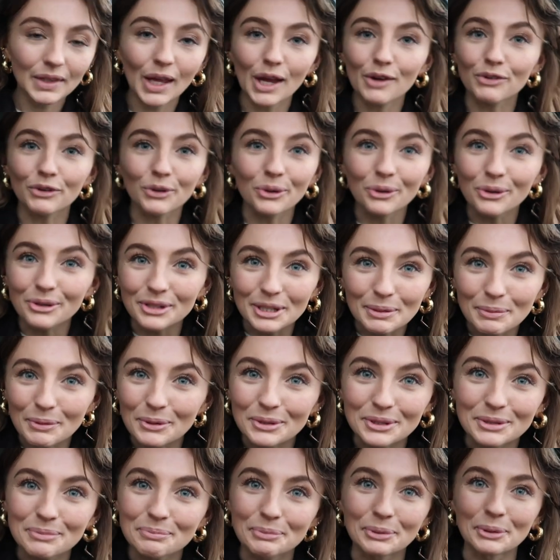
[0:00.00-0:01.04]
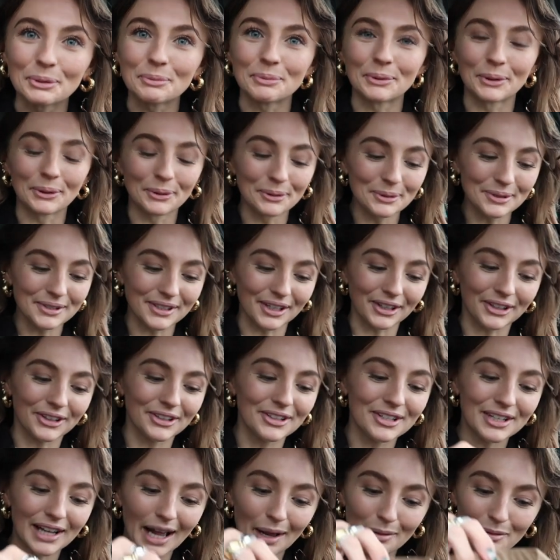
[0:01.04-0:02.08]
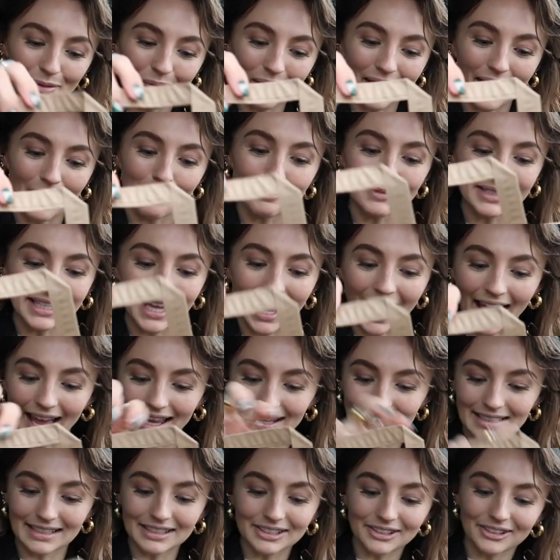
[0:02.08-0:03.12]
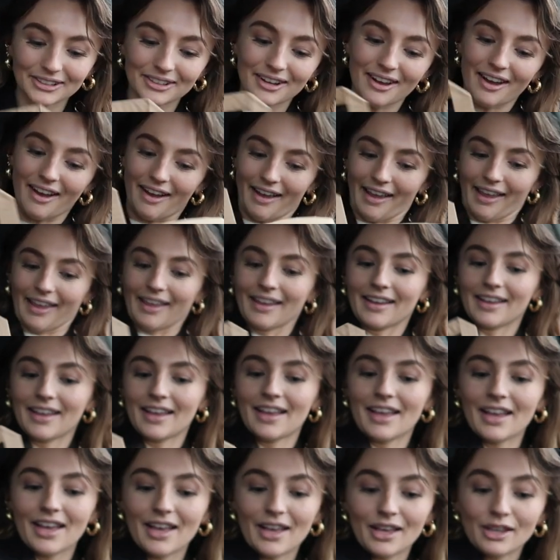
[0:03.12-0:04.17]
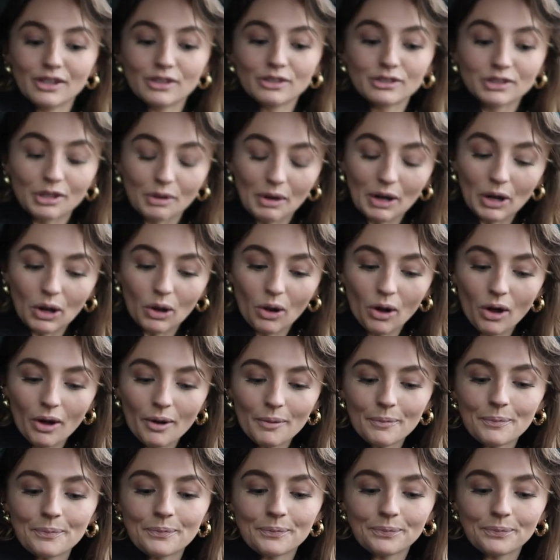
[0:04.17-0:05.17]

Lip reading: Of course, I bought some baubles. I couldn't come away empty-handed, could I? So I got...